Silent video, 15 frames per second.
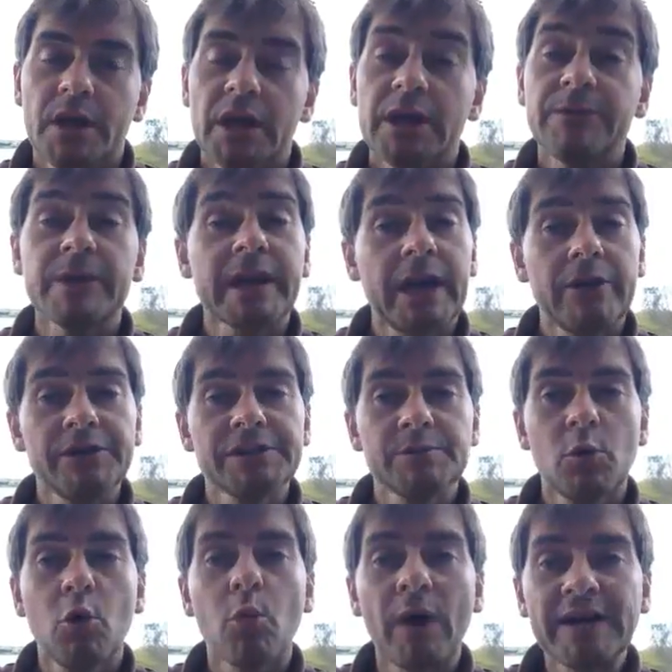If you carry
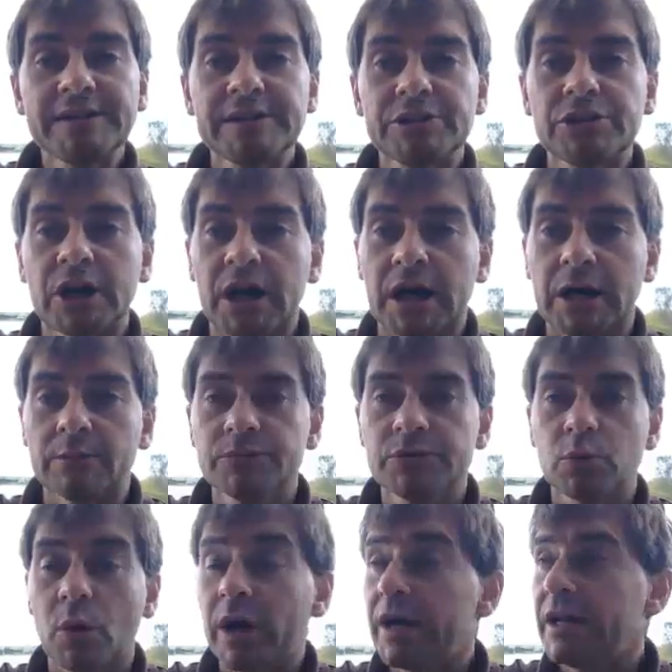small weights in your arms,
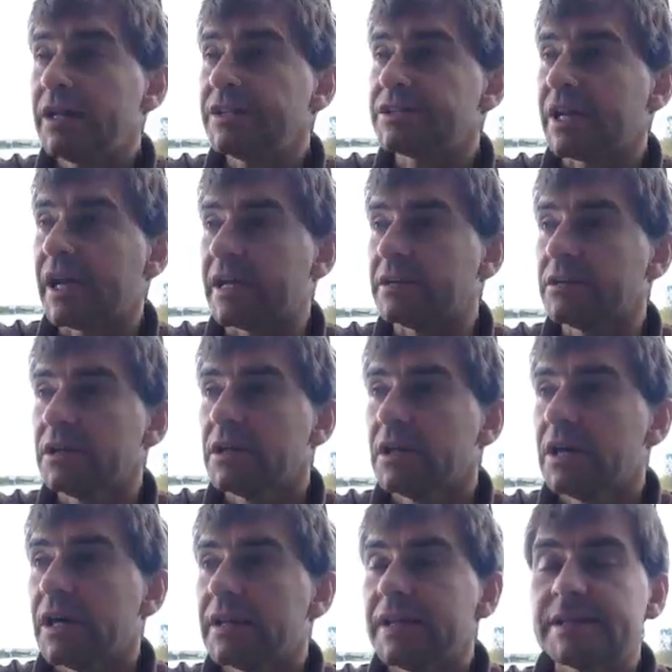one in each hand,
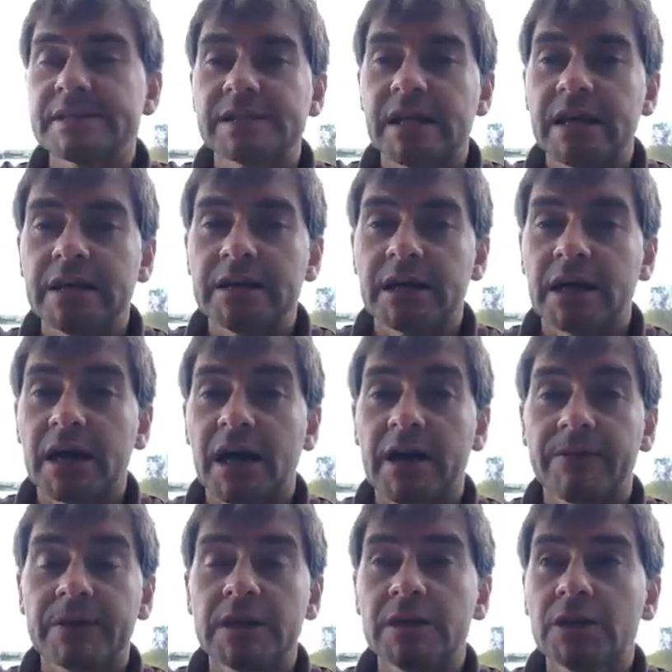let's say
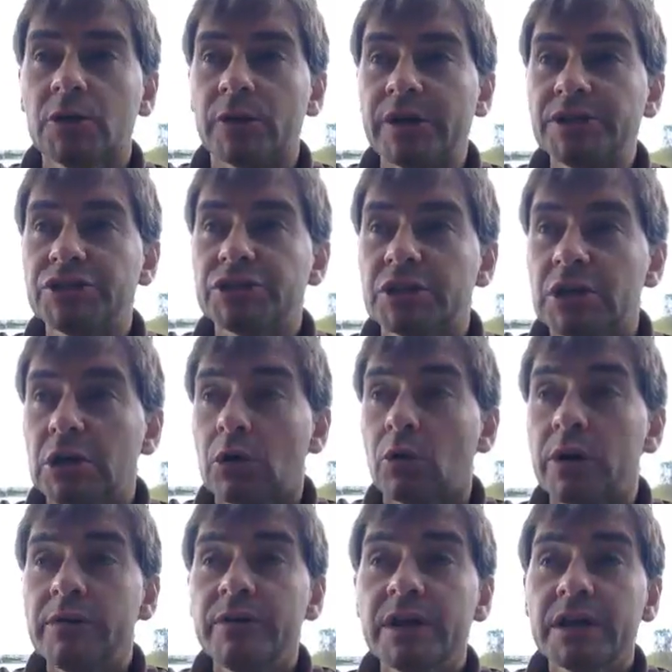half a kilo each
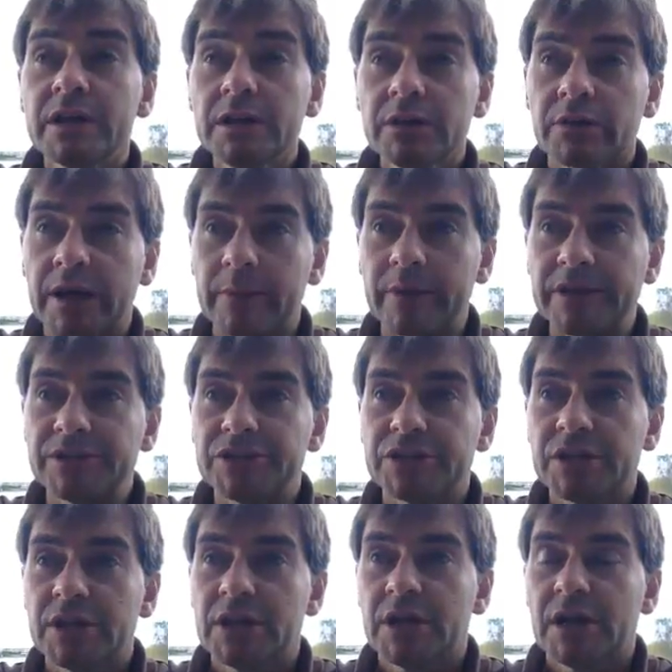or even a kilogram each,
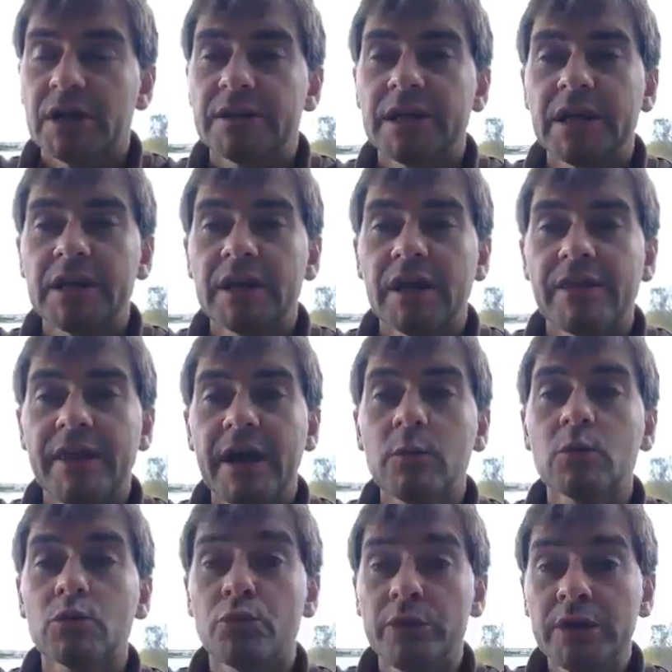then that
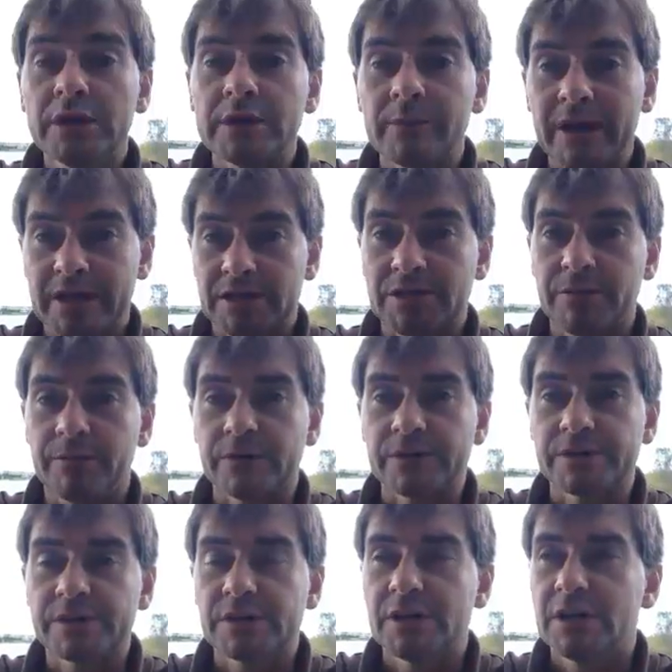will really make a
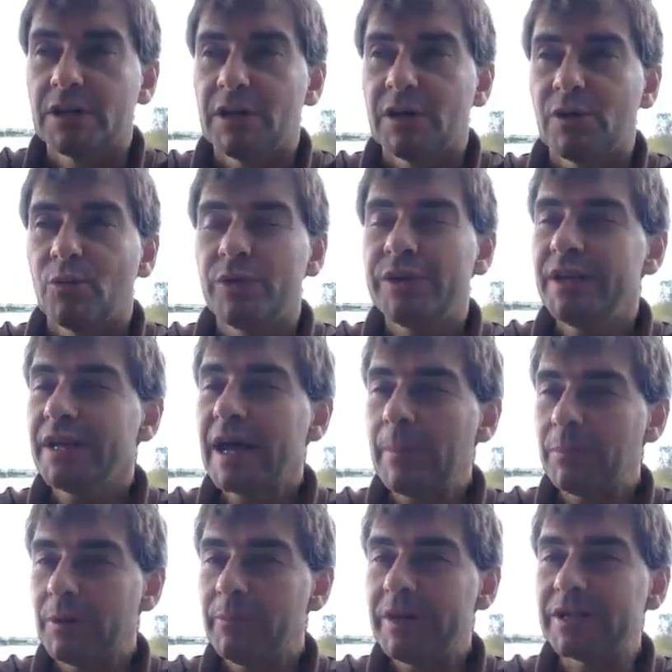difference. Within a
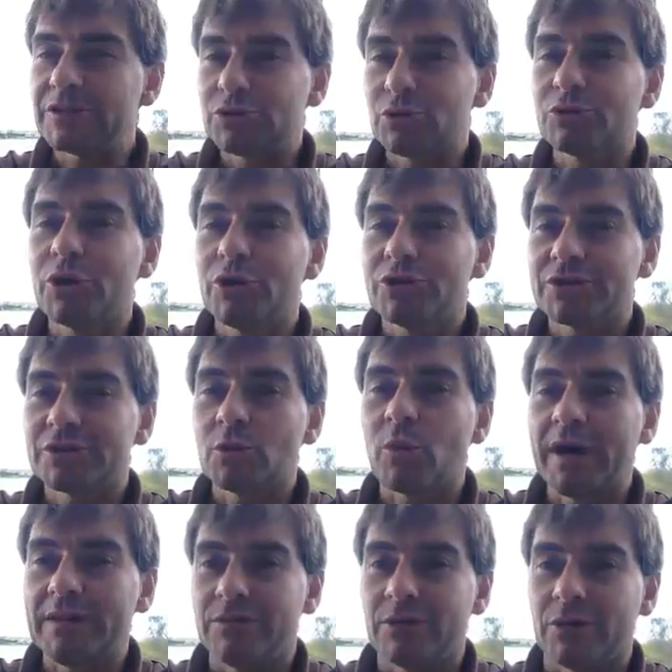couple of minutes, you'll notice the
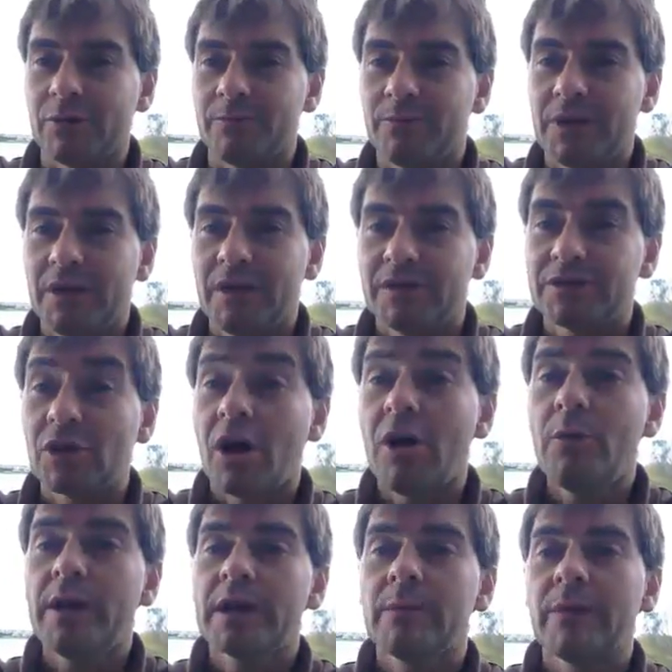weight though. So I
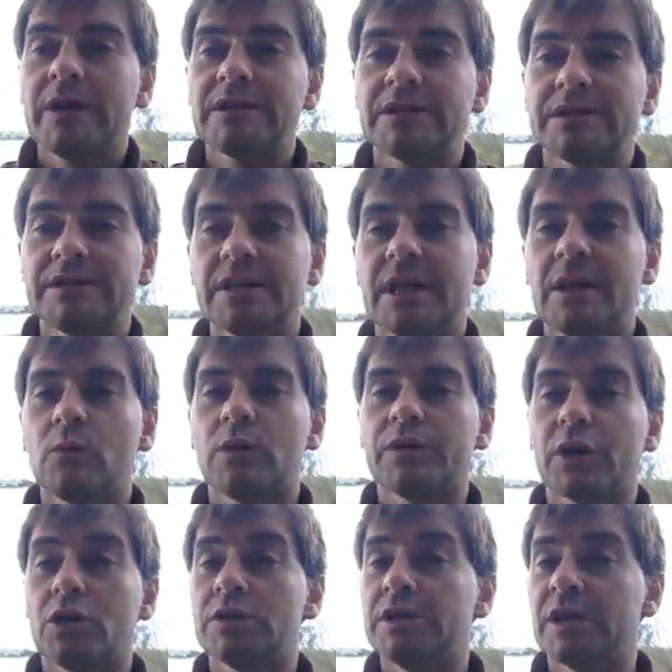recommend you sticking with
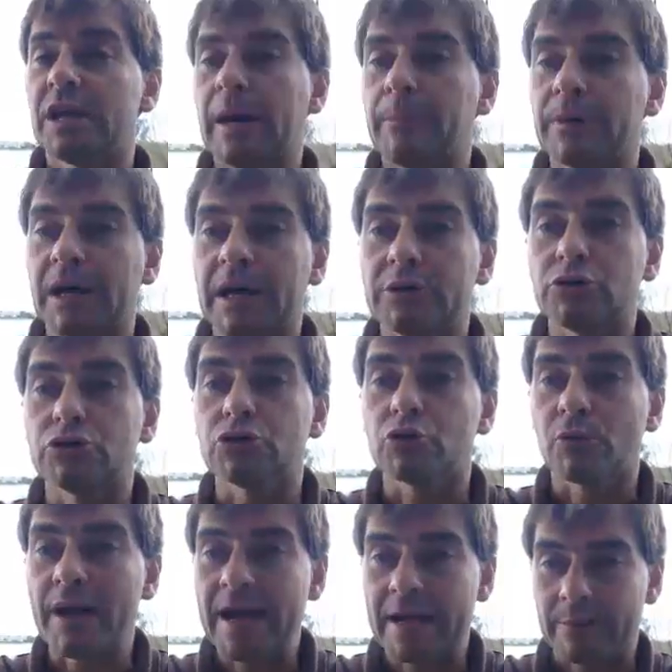only a couple of 100
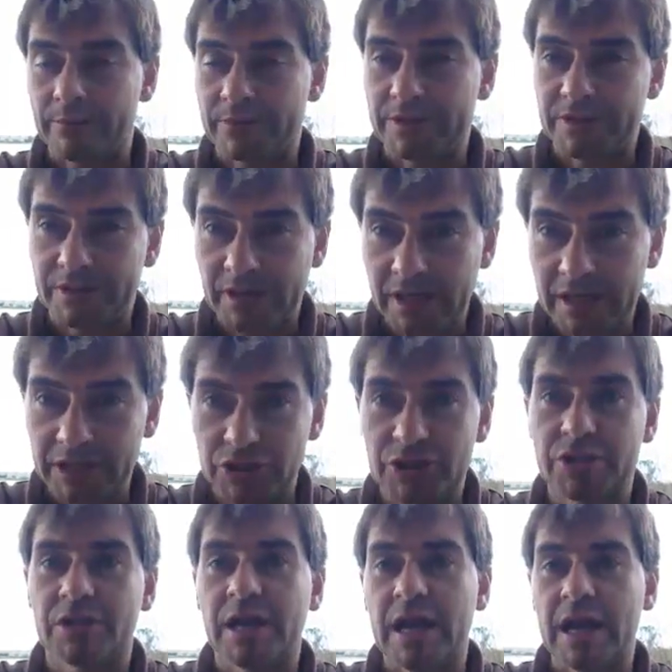grams
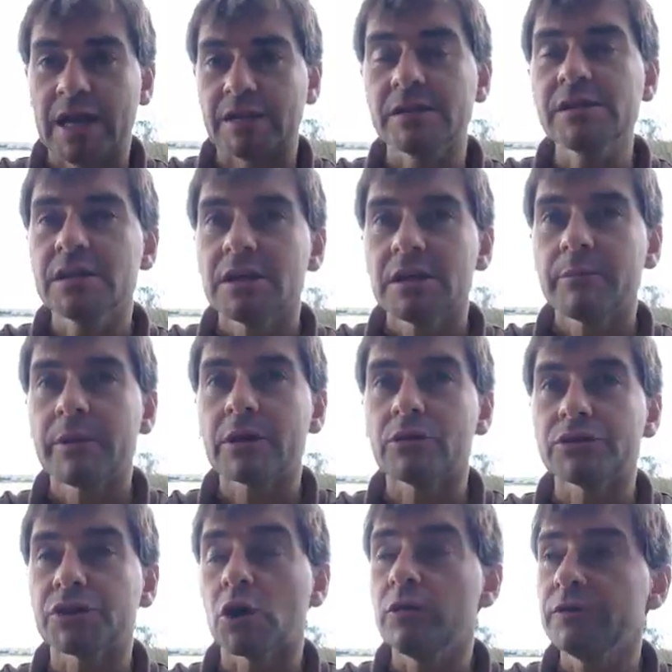each hand,
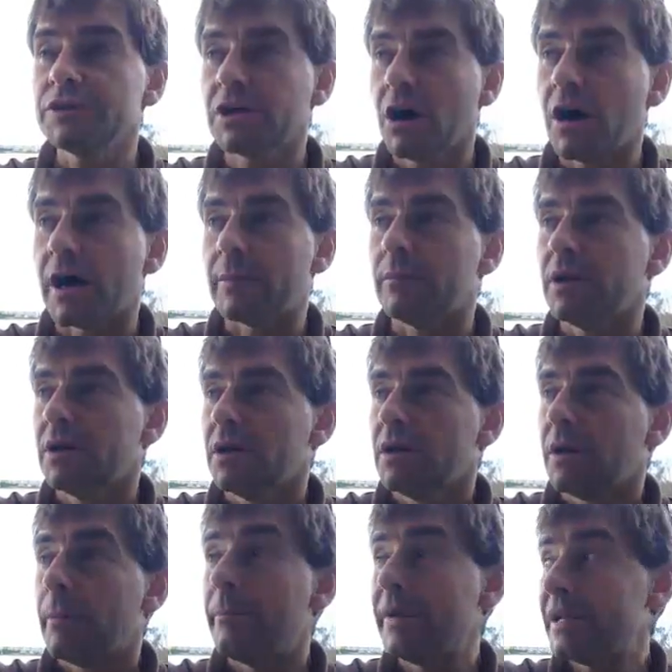because over time,
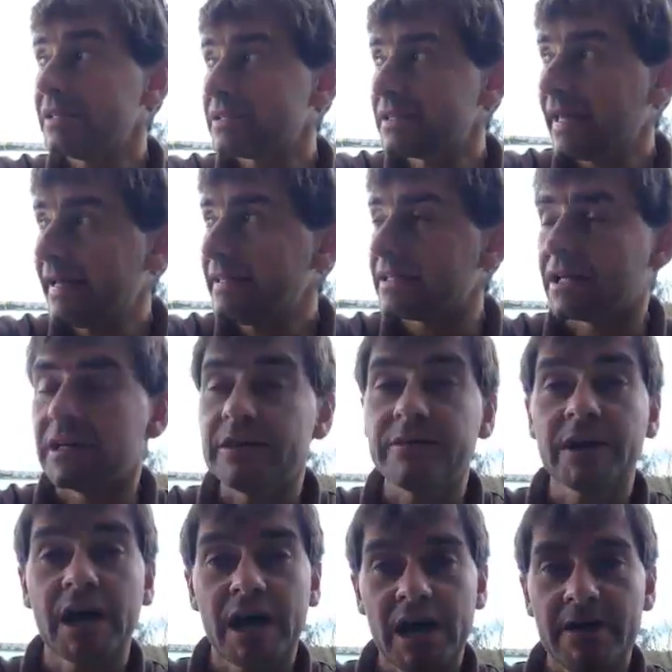minutes later,
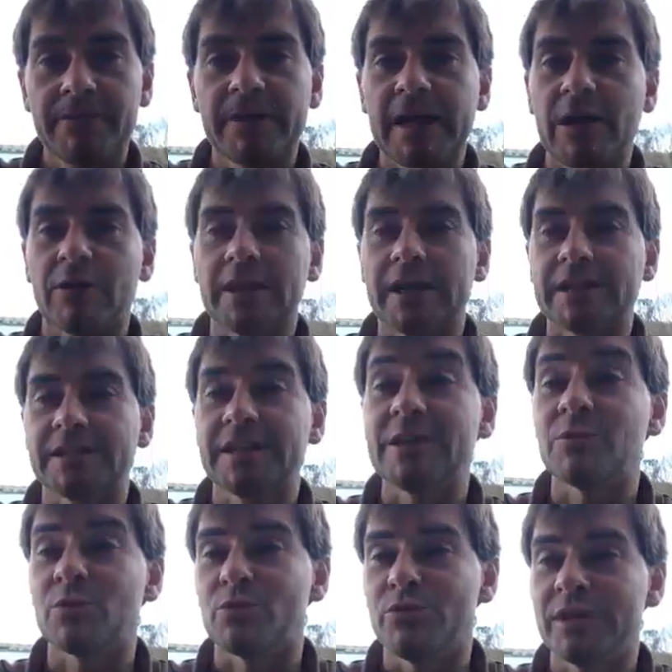even half an hour later,
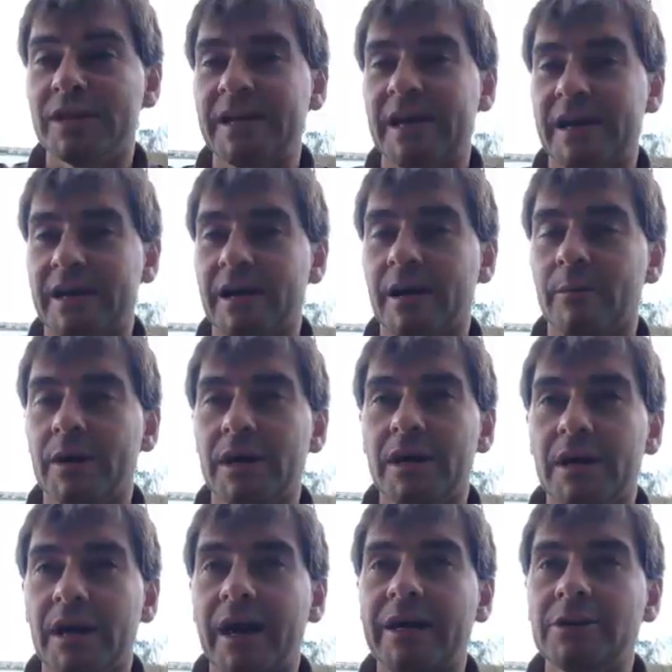it will really add up
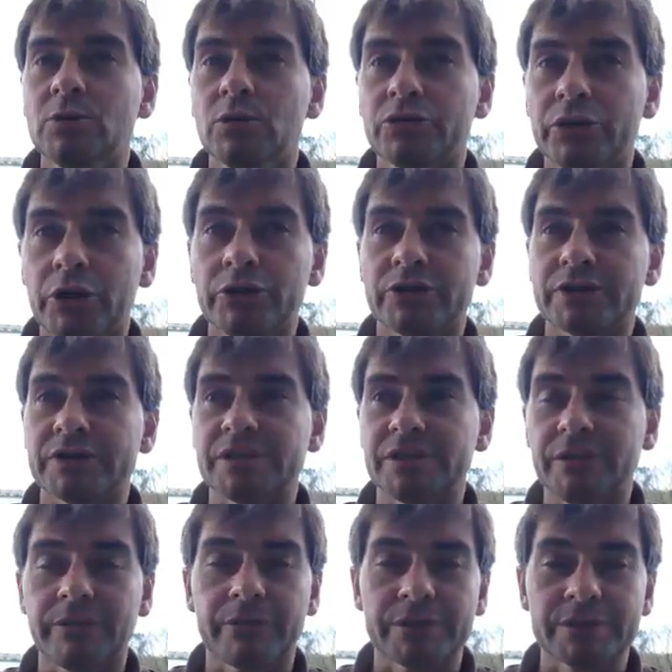and you'll notice the
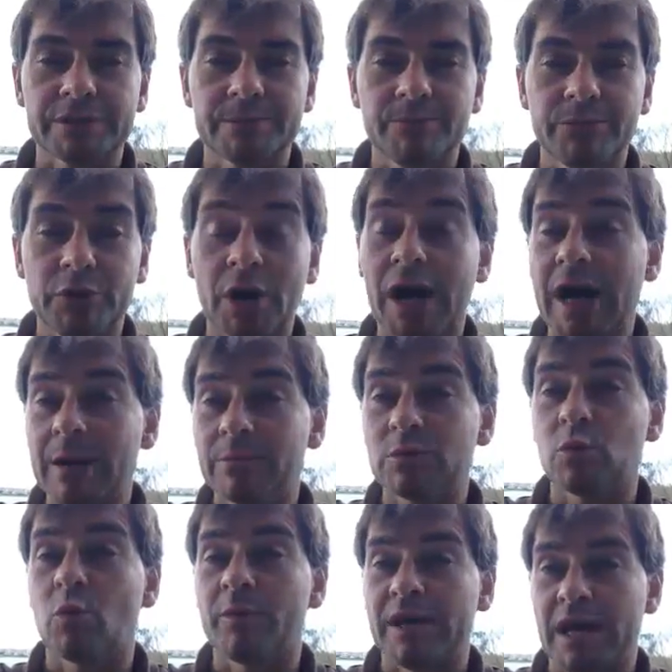difference. Your
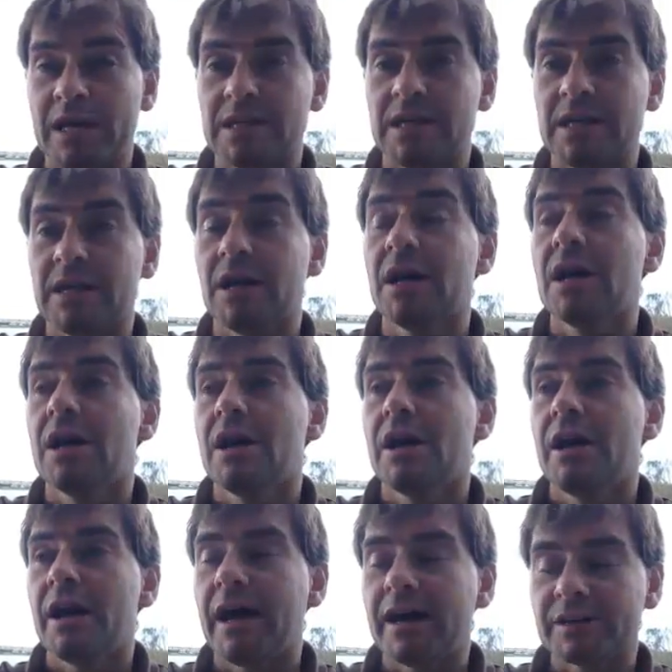arms will be aching
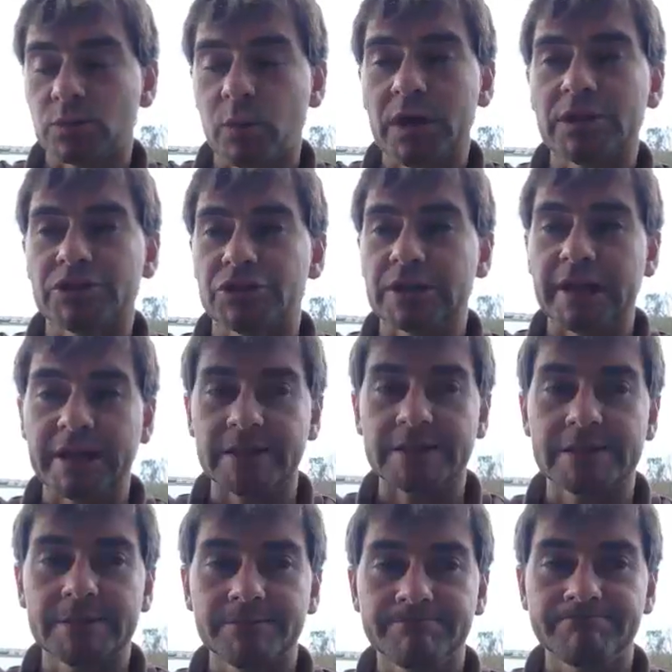as well as your legs.